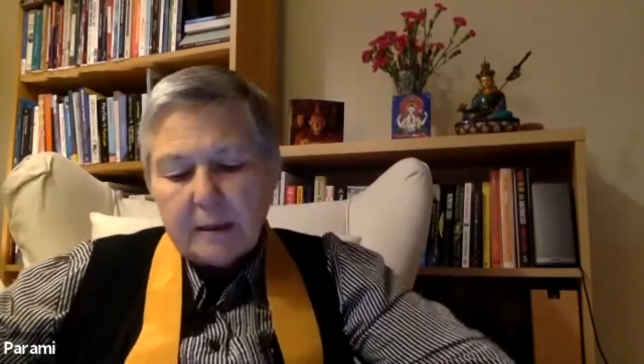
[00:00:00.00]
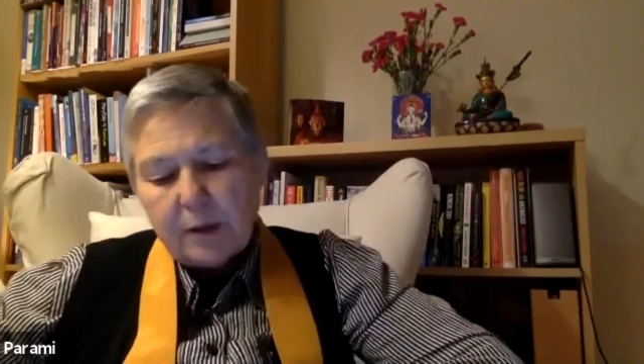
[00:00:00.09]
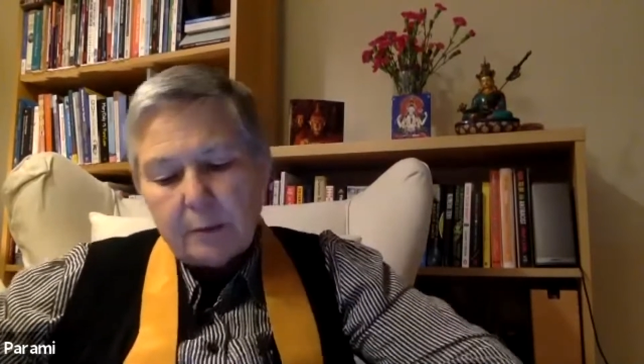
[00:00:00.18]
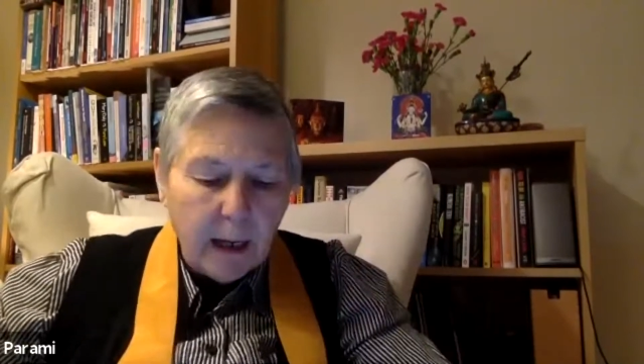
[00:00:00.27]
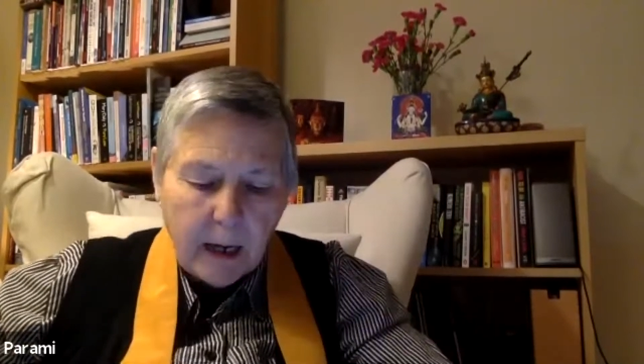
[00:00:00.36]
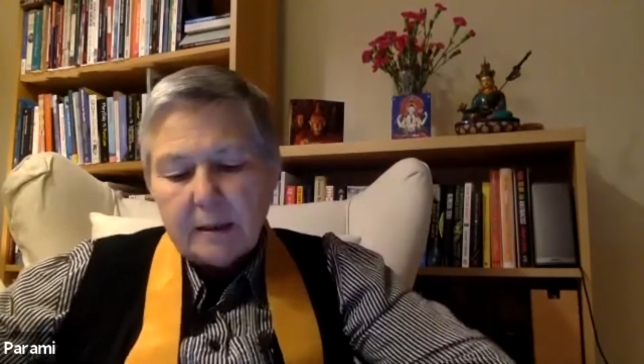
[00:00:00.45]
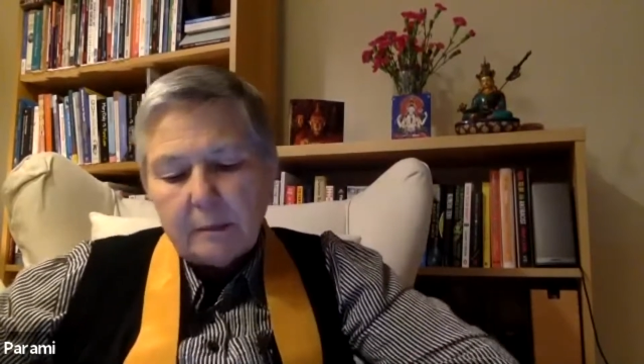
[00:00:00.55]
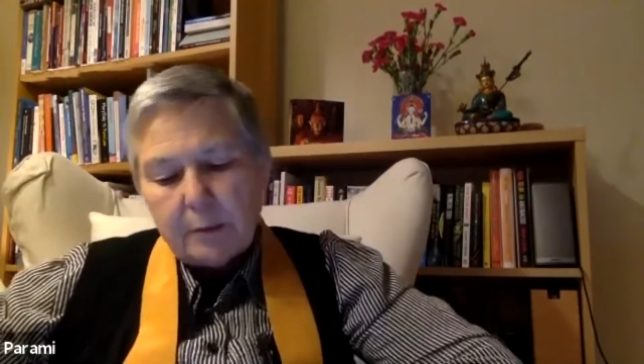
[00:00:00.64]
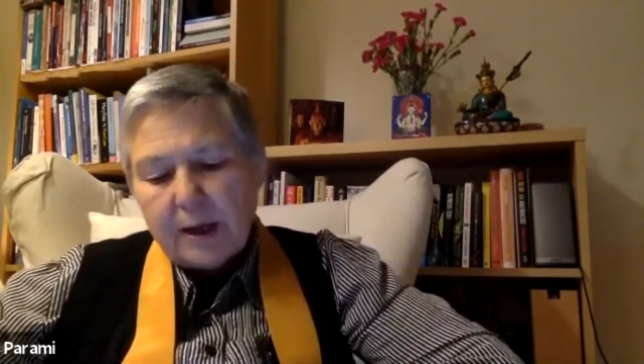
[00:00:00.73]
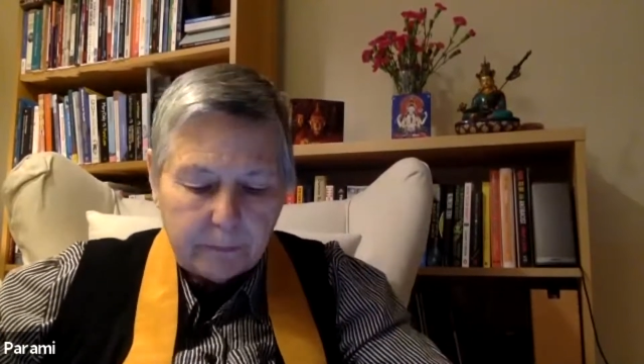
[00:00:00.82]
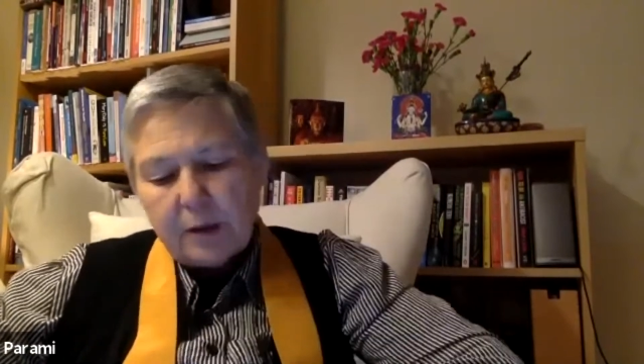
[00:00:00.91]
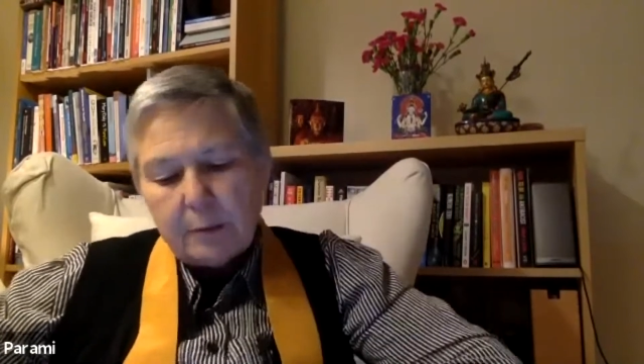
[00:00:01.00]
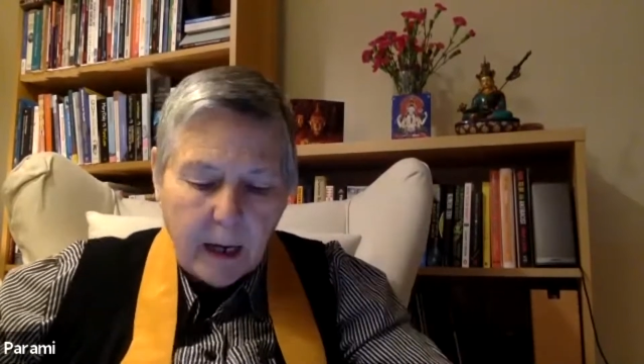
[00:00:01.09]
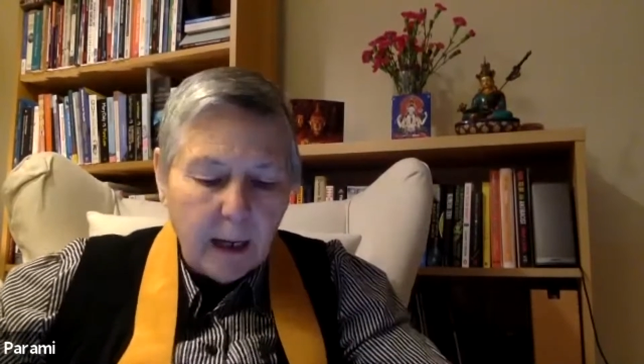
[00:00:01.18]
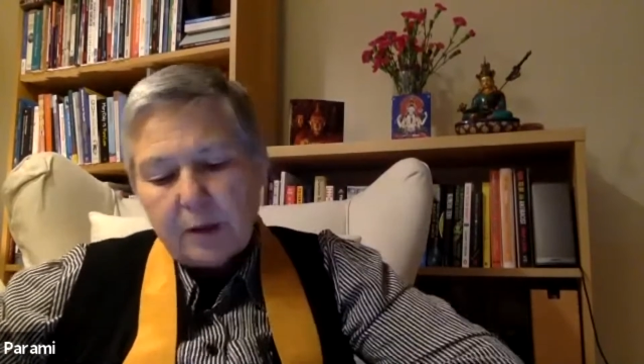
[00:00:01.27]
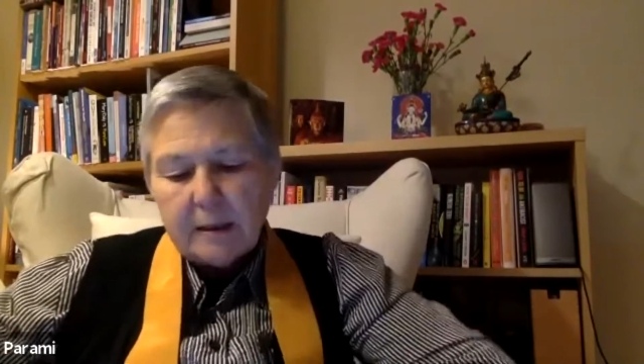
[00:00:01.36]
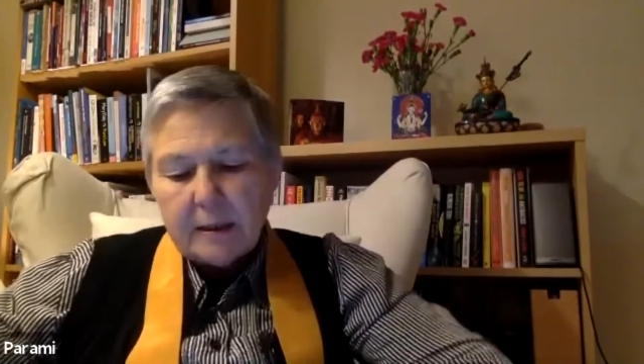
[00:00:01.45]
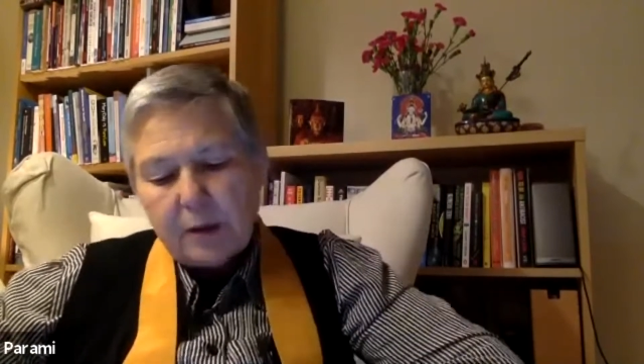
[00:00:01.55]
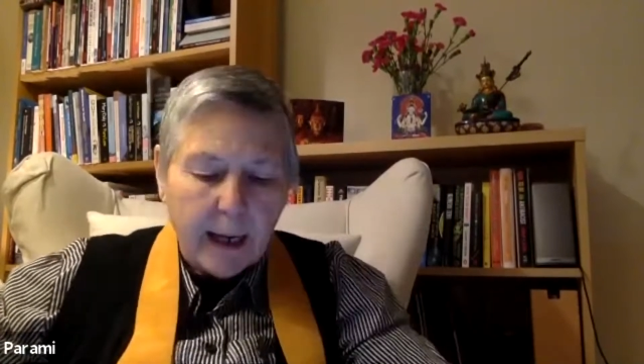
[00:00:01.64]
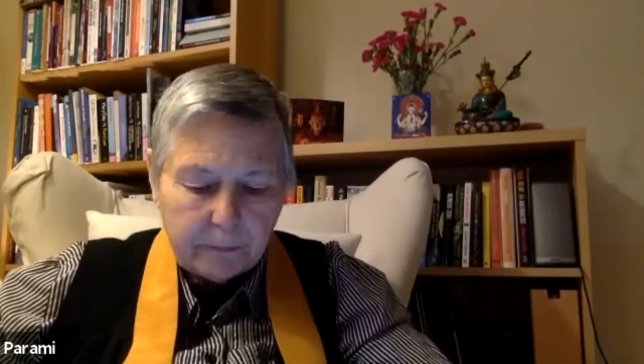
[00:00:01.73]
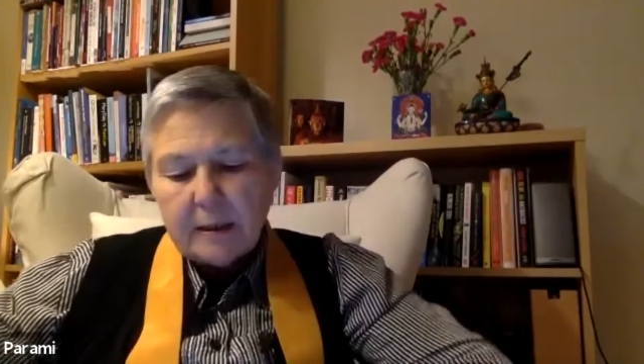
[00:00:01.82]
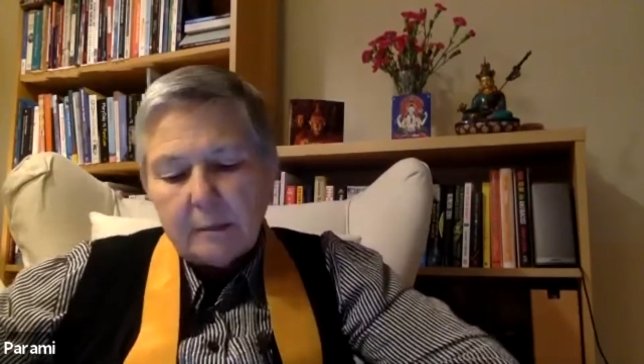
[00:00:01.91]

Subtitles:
Marxism or Buddhism.